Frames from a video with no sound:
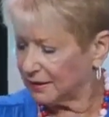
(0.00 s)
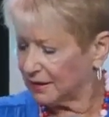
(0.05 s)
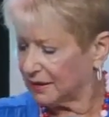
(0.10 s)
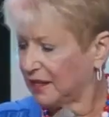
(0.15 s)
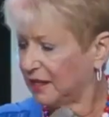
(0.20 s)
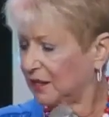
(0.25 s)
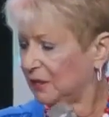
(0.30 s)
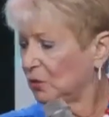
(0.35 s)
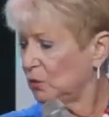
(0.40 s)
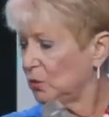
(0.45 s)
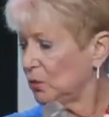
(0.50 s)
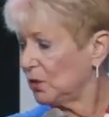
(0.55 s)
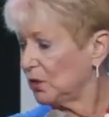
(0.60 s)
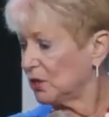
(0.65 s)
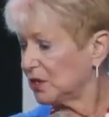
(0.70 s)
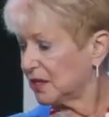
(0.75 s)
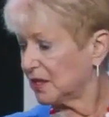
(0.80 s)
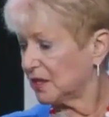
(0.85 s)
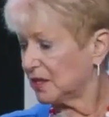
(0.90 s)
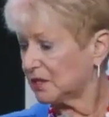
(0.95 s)
Killer
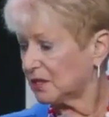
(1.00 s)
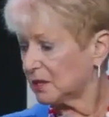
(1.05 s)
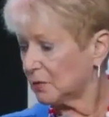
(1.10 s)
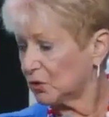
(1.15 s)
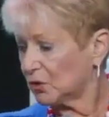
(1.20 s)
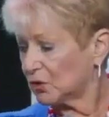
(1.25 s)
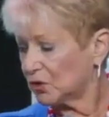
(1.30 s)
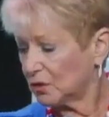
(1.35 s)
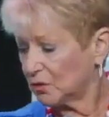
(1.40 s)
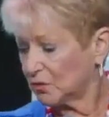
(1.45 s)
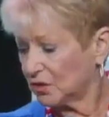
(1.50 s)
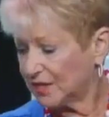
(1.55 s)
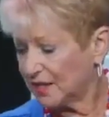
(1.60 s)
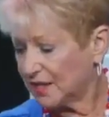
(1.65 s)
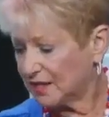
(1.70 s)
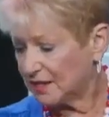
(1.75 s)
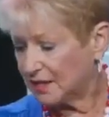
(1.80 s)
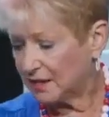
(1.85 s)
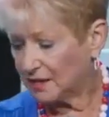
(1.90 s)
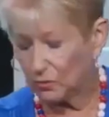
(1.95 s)
words at customer service.
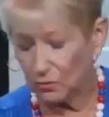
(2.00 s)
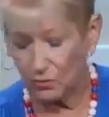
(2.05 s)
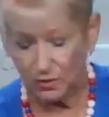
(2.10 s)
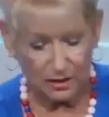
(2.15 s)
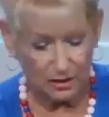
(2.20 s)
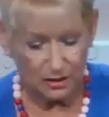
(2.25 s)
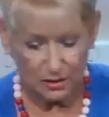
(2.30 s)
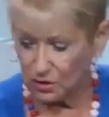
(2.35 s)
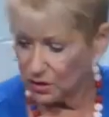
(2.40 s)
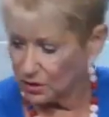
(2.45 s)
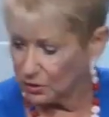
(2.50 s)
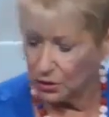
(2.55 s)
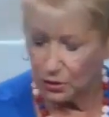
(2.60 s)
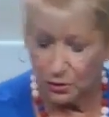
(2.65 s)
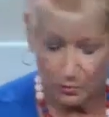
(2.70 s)
That's the other one to talk to you